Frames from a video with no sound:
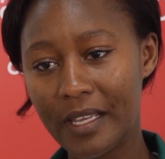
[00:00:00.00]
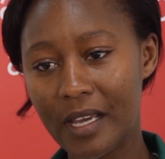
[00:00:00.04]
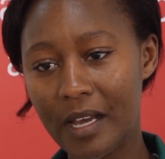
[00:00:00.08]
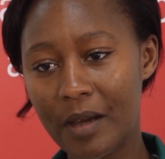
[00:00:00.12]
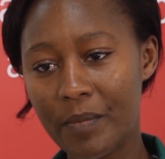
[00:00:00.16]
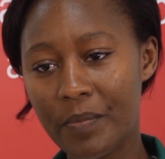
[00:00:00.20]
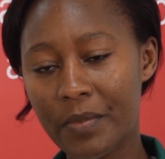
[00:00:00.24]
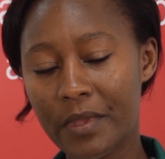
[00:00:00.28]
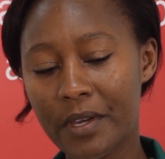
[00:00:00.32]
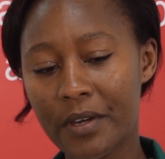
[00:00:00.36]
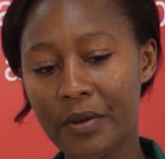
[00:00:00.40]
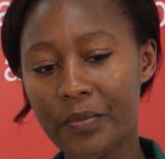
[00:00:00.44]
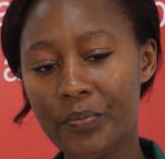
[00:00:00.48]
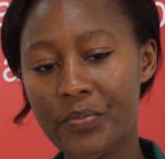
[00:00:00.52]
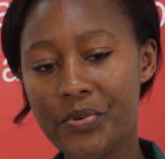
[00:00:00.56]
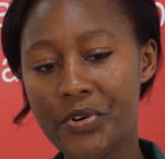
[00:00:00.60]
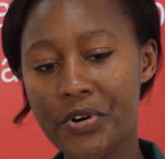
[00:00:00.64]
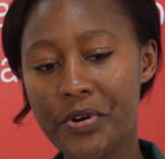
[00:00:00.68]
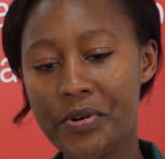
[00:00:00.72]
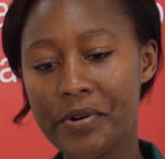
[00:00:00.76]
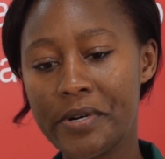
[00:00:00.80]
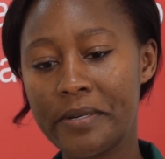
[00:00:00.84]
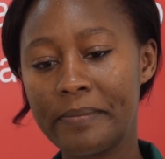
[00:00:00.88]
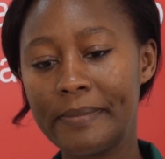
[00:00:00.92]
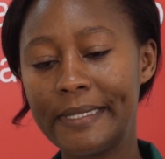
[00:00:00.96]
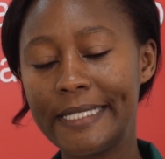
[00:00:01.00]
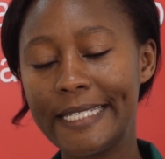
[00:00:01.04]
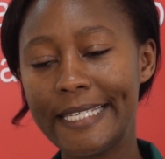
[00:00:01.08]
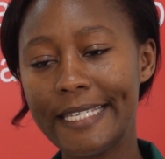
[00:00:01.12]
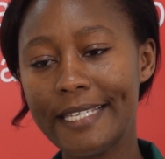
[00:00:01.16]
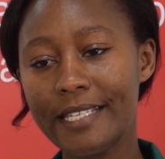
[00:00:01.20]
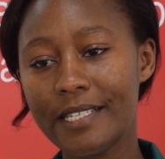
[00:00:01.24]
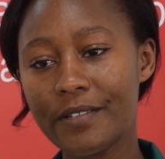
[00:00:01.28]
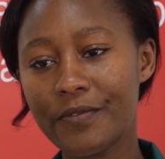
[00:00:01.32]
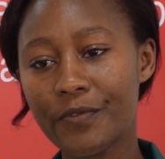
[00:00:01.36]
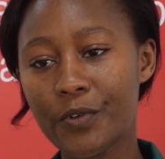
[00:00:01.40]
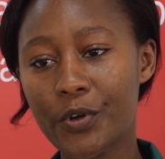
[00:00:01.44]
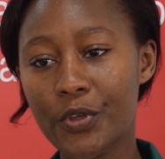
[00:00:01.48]
I'm the program
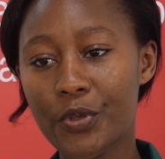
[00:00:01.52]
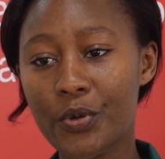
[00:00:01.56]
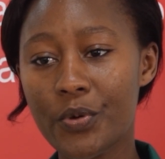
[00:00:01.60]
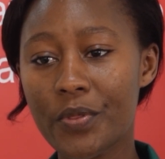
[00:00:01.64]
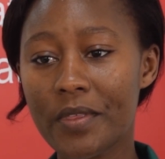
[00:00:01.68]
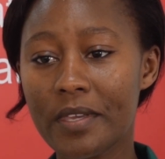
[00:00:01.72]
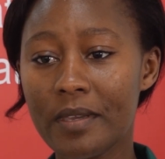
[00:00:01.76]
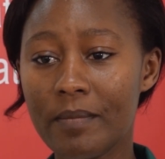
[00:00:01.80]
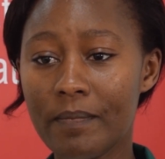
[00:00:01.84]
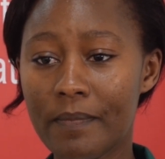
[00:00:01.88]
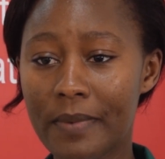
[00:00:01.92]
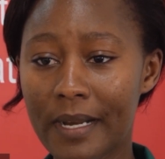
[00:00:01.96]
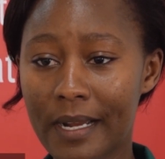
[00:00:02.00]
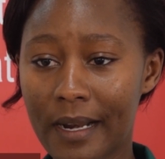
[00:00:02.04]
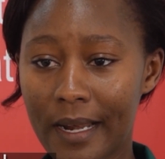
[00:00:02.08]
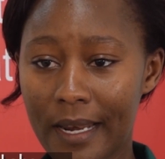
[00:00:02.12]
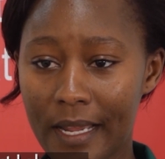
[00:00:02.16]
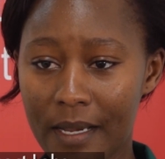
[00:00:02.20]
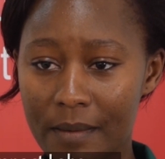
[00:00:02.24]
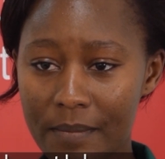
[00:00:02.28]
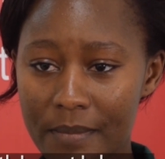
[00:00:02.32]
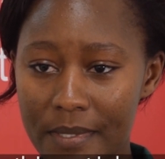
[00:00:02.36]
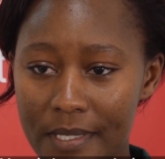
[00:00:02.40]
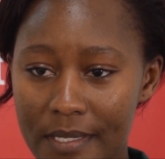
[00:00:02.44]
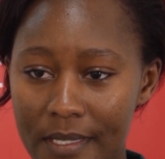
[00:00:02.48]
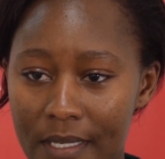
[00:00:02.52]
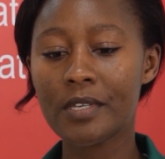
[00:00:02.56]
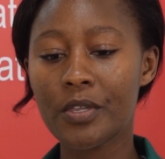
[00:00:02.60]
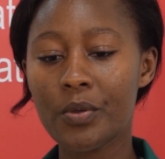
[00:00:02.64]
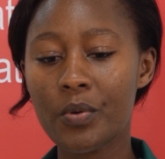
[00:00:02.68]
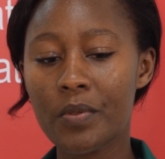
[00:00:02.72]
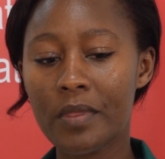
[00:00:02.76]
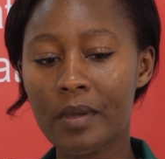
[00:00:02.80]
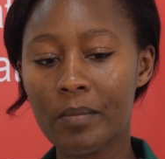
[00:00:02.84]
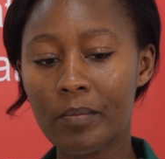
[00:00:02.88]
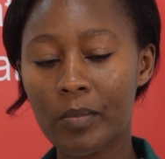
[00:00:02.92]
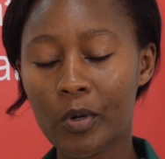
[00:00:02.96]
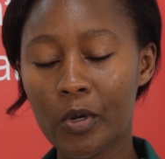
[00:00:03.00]
lead for Youth Impact Labs. It's a
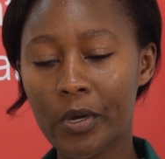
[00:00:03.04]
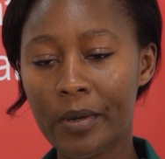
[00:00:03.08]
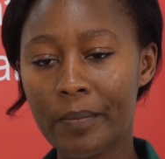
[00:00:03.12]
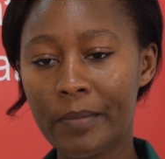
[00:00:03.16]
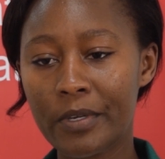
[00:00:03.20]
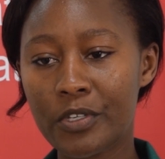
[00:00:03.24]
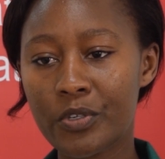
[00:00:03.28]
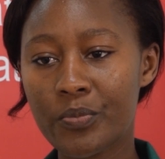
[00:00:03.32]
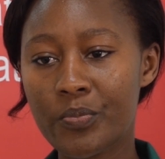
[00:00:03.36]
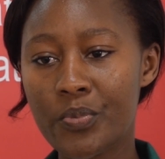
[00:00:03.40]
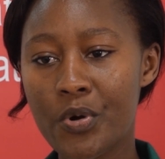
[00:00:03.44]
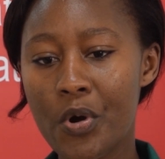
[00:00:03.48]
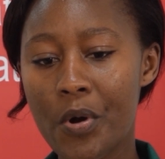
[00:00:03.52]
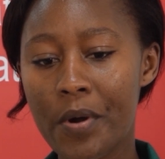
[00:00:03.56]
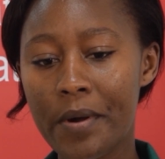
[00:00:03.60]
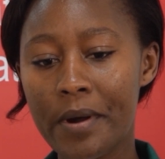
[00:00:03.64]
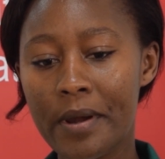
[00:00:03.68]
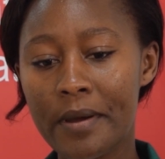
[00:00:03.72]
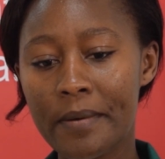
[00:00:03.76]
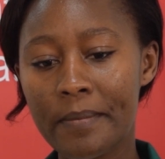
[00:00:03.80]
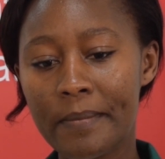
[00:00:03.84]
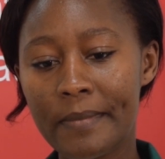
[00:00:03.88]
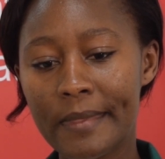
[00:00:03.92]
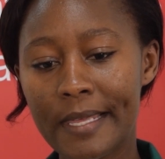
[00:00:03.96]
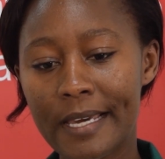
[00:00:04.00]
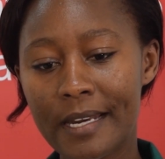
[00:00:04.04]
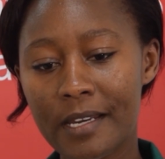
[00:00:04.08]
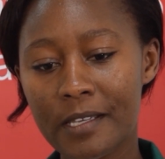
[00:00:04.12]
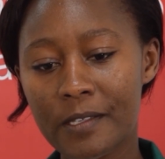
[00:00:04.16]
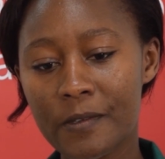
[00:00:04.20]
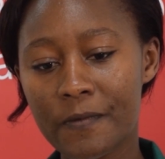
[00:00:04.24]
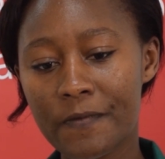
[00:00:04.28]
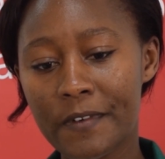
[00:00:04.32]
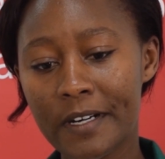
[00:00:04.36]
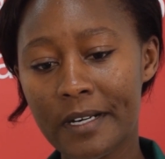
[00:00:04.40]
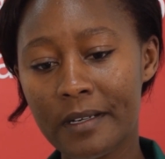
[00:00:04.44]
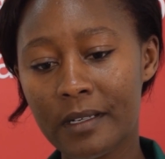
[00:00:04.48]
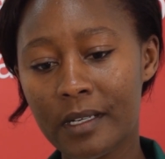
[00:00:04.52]
youth employment program that is
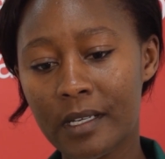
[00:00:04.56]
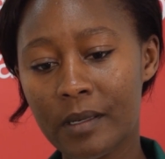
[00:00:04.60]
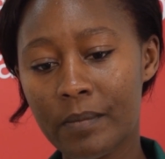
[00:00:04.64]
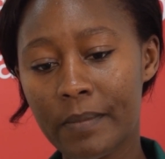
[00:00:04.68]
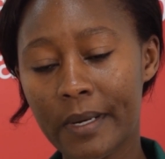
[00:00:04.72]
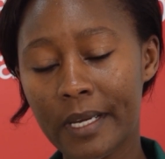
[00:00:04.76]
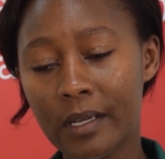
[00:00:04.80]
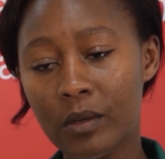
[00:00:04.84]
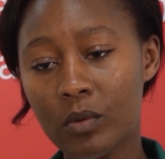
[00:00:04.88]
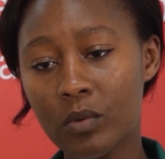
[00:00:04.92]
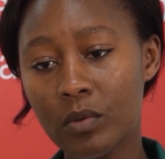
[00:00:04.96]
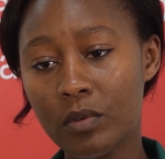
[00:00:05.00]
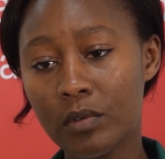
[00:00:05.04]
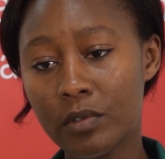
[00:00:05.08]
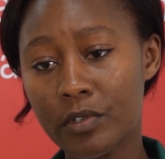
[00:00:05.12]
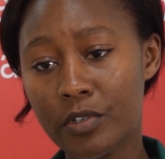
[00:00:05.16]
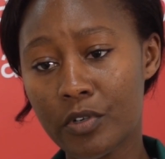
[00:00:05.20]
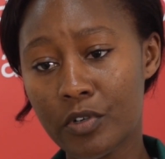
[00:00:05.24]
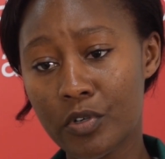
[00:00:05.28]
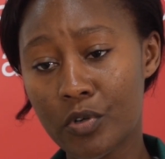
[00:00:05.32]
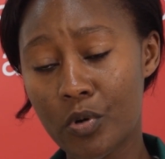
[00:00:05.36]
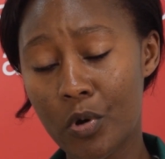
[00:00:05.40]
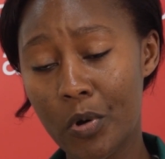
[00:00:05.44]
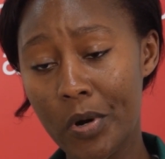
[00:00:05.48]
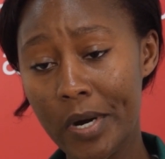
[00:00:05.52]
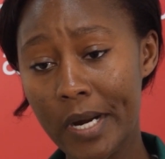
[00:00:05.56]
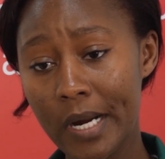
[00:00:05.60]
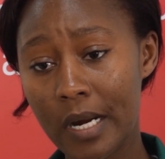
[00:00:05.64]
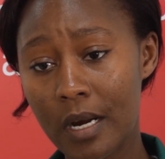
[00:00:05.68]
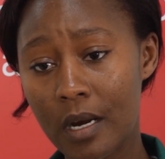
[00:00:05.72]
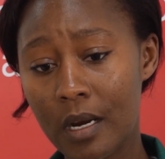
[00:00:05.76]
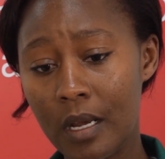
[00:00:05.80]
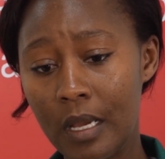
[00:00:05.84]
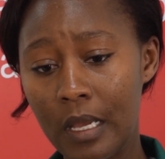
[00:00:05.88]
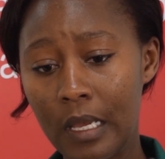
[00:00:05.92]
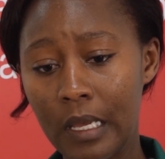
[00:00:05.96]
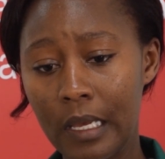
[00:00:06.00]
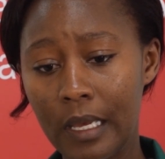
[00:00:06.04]
funded by Google.org
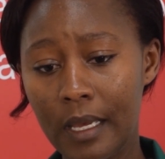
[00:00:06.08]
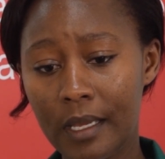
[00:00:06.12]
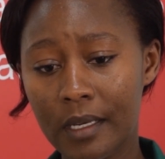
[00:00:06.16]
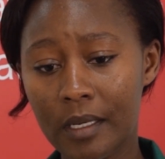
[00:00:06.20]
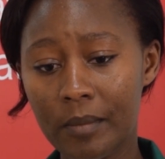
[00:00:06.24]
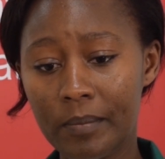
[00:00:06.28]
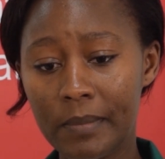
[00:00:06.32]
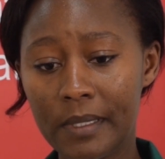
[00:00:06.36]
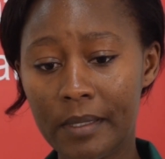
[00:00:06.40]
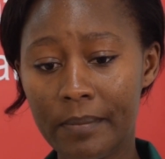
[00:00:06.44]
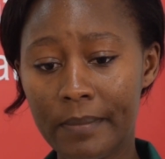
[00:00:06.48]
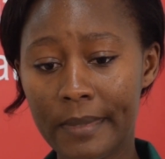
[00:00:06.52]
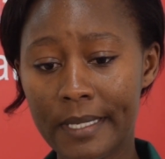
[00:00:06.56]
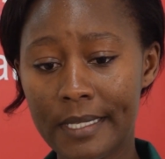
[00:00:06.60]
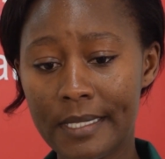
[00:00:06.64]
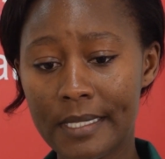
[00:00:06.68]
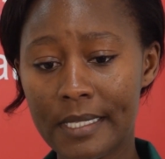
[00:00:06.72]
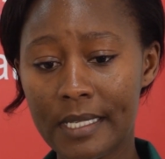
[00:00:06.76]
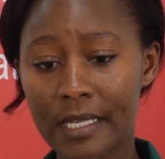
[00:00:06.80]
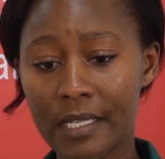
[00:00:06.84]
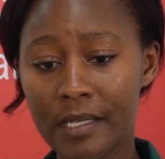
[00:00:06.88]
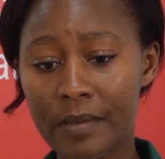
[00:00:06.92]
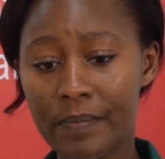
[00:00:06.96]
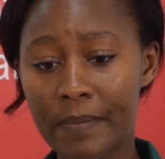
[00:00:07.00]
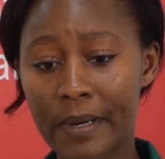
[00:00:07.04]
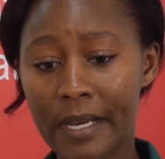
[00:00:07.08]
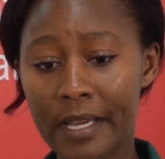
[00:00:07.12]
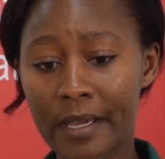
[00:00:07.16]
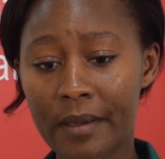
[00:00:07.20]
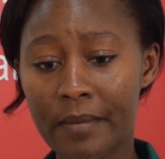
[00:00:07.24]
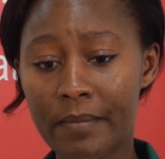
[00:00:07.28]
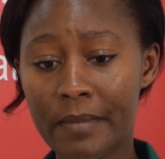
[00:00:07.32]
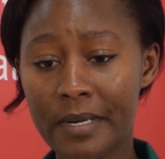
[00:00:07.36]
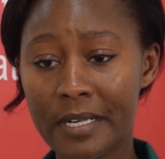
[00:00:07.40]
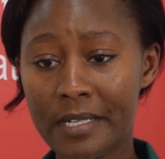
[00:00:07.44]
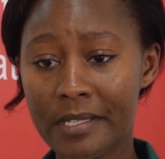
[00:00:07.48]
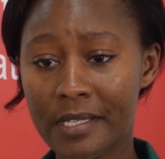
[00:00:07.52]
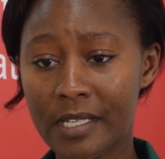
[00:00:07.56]
and implemented by
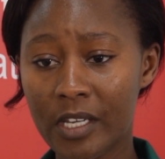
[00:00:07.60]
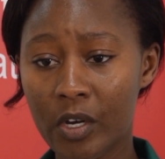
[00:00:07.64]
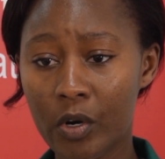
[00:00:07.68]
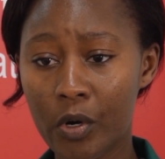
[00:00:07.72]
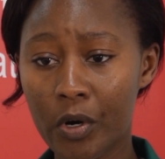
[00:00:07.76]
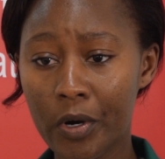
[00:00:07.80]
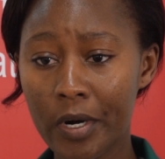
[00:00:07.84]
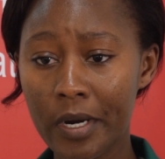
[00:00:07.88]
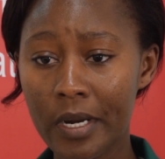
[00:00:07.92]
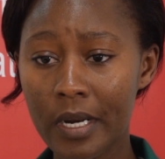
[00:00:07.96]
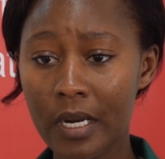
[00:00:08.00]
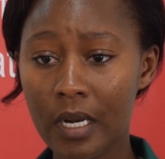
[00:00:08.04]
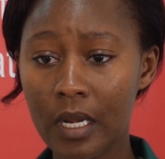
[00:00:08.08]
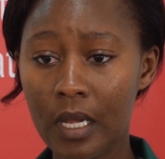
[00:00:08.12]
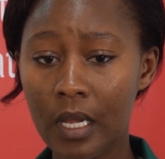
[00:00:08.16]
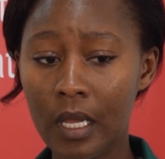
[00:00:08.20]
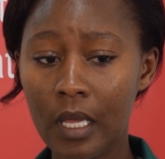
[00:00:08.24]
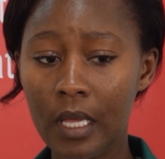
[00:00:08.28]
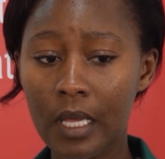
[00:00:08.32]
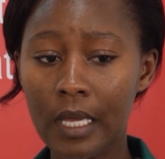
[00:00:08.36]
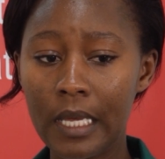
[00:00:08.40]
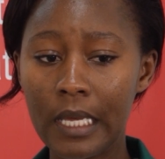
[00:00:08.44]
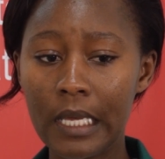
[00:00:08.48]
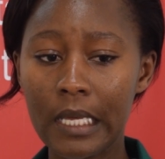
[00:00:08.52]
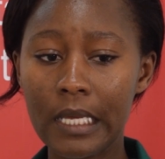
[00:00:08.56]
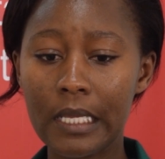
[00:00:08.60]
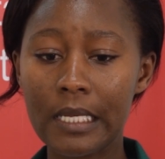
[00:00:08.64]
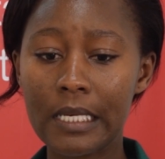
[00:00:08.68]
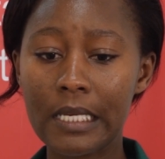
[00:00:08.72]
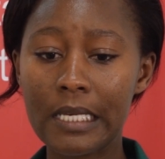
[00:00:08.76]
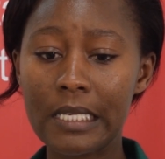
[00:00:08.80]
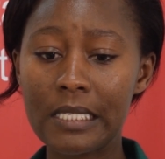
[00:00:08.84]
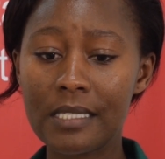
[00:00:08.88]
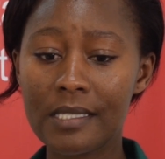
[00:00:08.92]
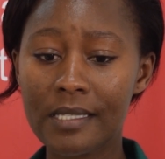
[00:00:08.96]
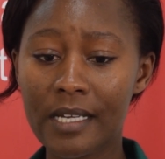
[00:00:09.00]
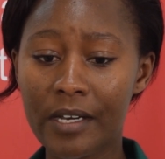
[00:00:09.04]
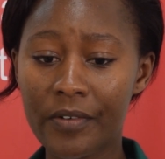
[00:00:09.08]
Mercy Corps in
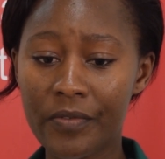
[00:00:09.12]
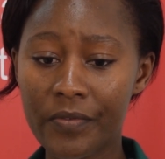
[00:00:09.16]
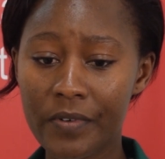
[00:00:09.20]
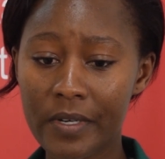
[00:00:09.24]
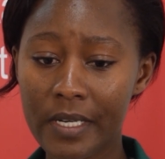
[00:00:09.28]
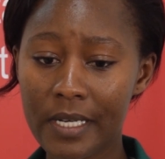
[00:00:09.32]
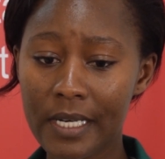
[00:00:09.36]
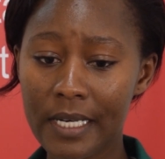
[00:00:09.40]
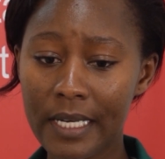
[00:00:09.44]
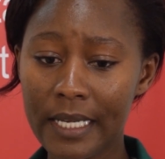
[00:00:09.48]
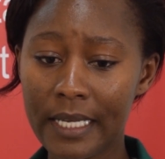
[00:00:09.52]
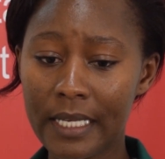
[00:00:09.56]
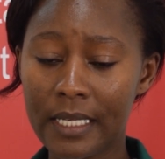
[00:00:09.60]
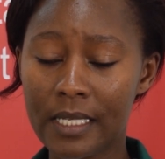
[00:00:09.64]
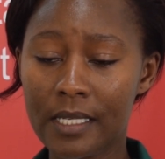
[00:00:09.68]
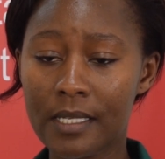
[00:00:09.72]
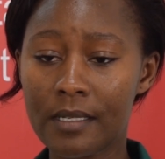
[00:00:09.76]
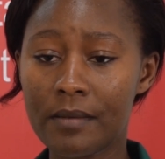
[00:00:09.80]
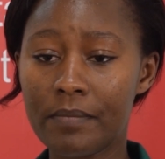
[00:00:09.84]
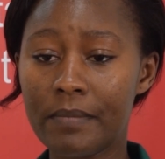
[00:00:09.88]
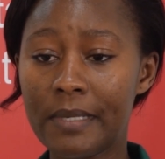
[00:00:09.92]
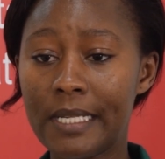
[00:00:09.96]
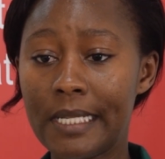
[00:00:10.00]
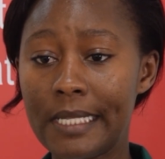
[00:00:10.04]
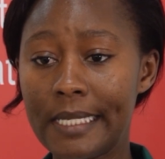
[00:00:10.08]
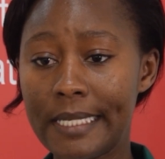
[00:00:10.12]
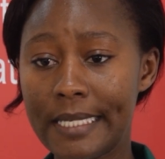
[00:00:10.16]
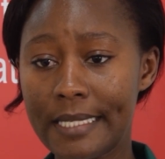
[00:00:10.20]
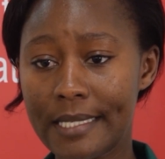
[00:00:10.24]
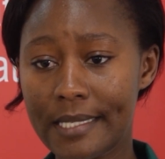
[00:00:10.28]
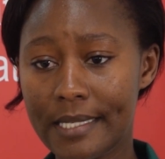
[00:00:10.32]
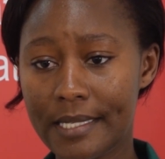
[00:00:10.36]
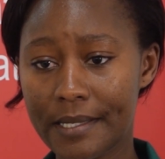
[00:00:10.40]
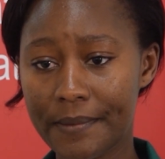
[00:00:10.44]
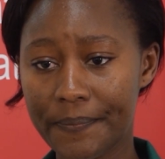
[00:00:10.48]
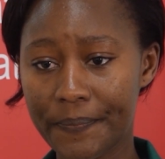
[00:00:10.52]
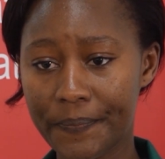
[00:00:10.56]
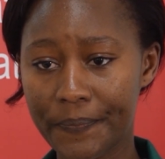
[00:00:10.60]
East Africa and Middle
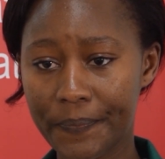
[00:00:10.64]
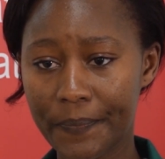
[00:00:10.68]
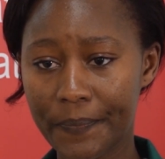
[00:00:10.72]
East.